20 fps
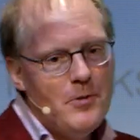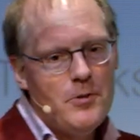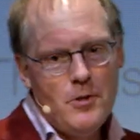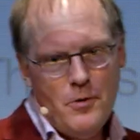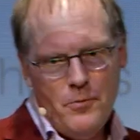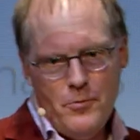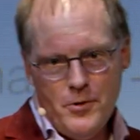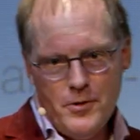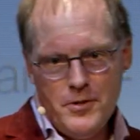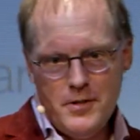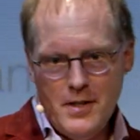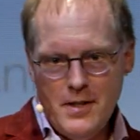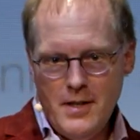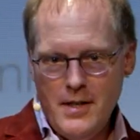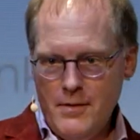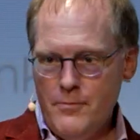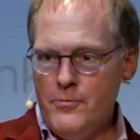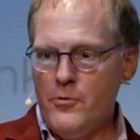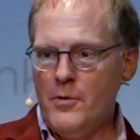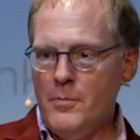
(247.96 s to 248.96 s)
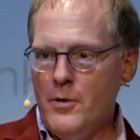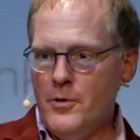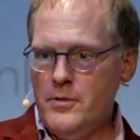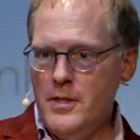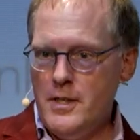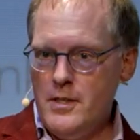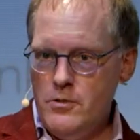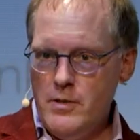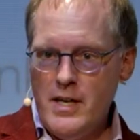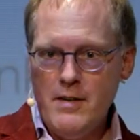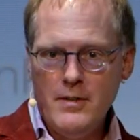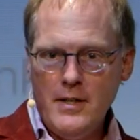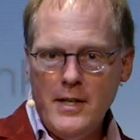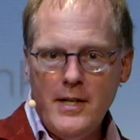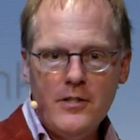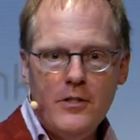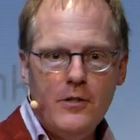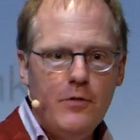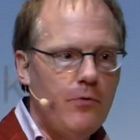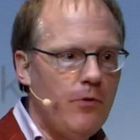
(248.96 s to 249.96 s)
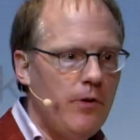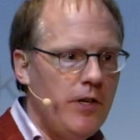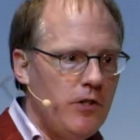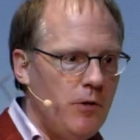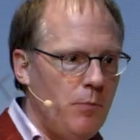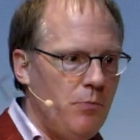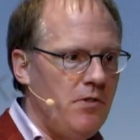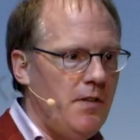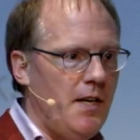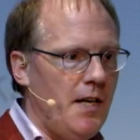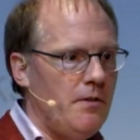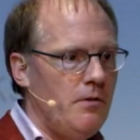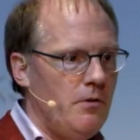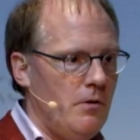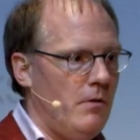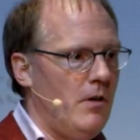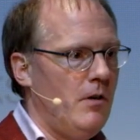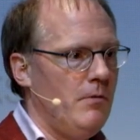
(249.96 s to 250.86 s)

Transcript: so the first and foremost things you have a license for is to protect your